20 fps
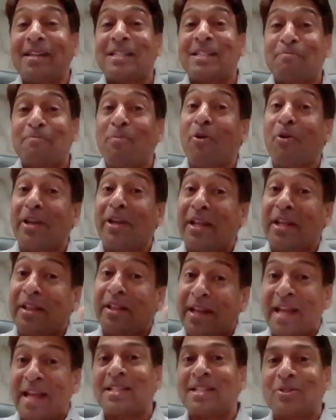in
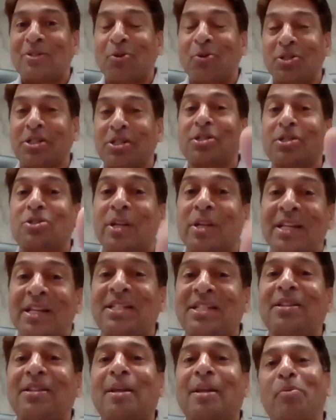responding the next question. So
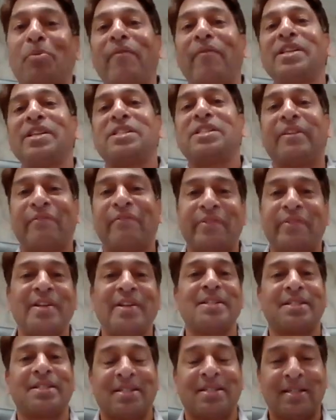listen the provision
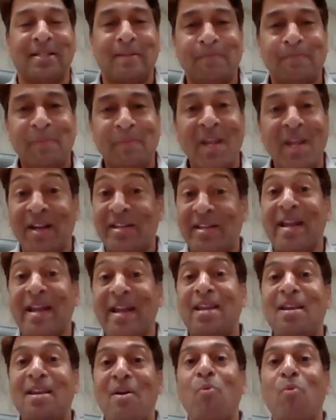first.
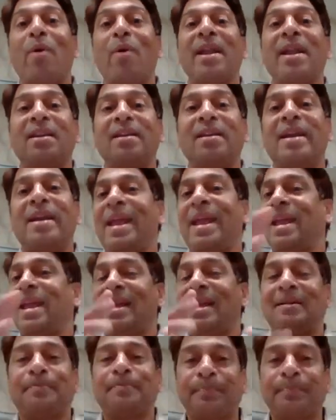
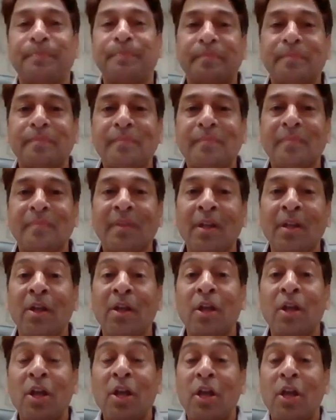10(1)(a).
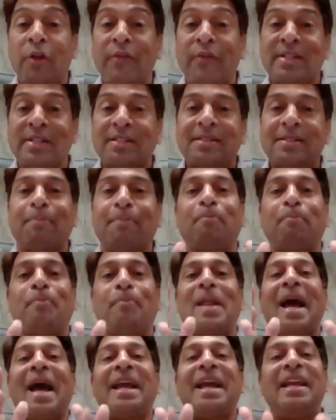Where
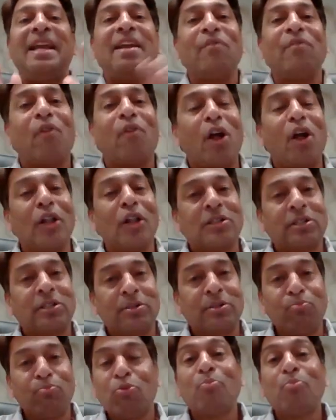supply
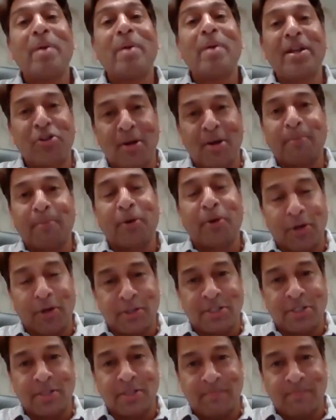involves movement of
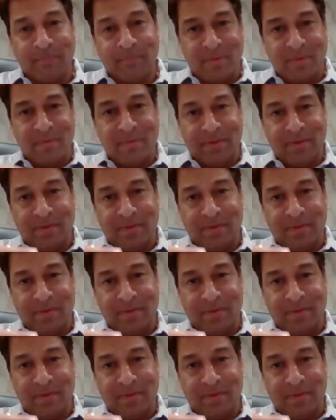goods,